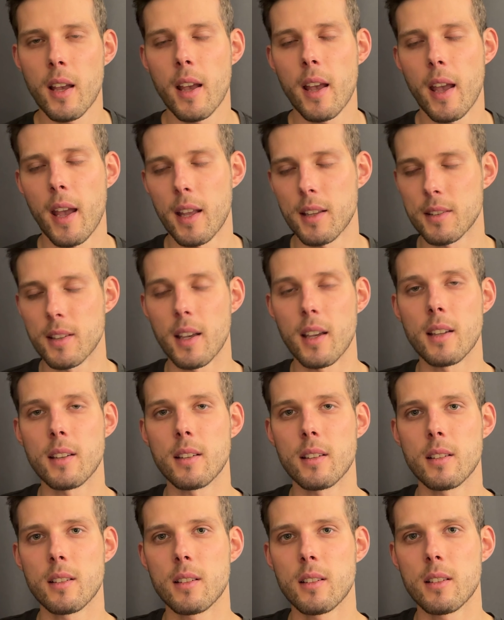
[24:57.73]
and then
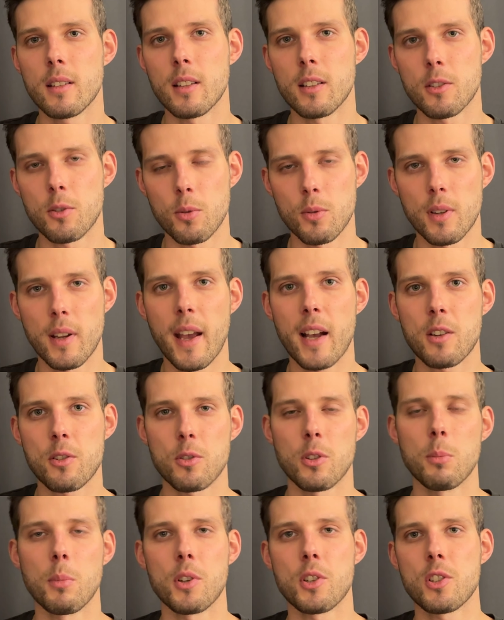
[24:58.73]
into an actual
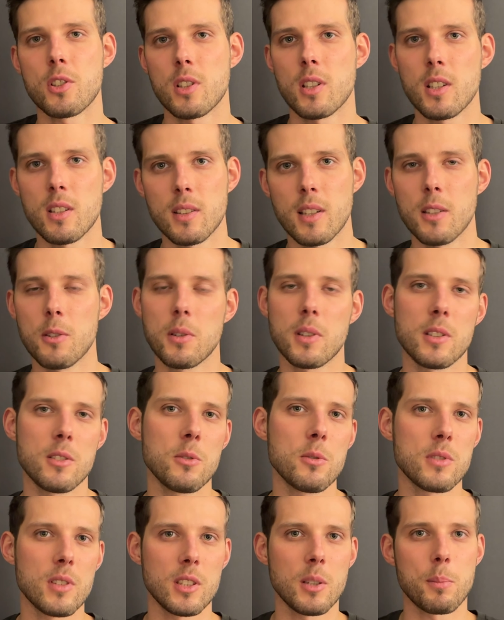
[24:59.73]
machine that you can
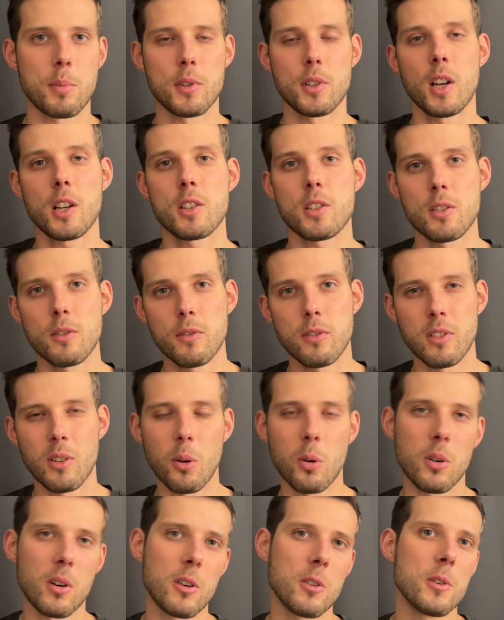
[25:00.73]
use on the production
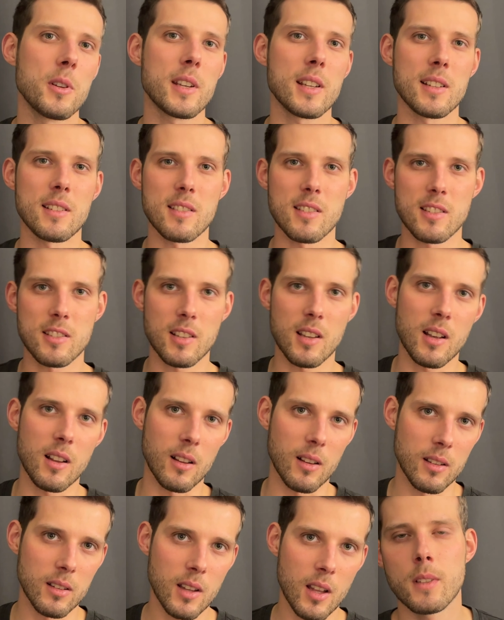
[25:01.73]
floor or you can
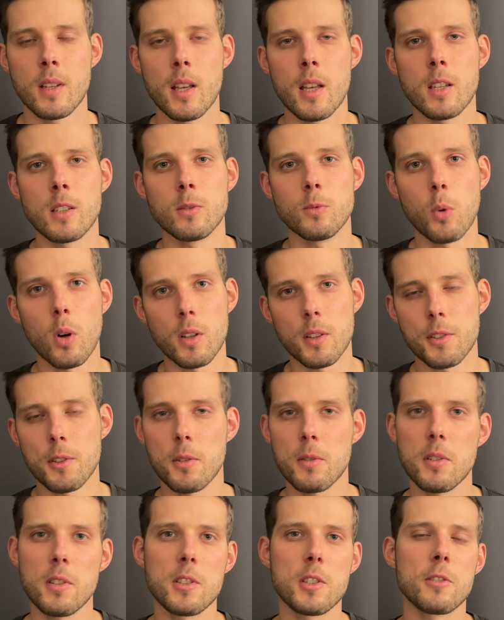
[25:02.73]
sell? Well, you
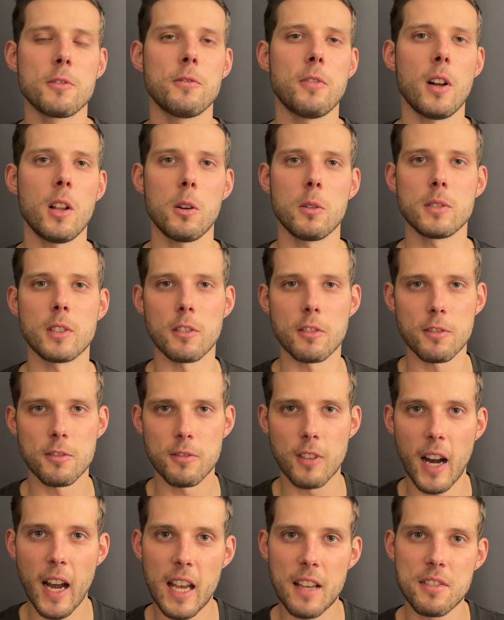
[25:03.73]
need to follow the
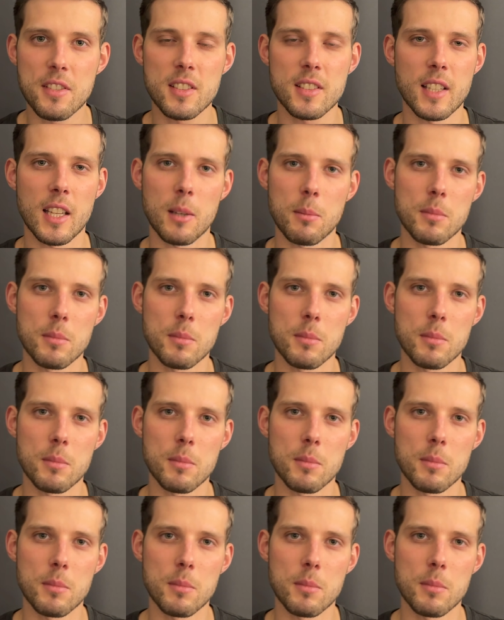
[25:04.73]
5-step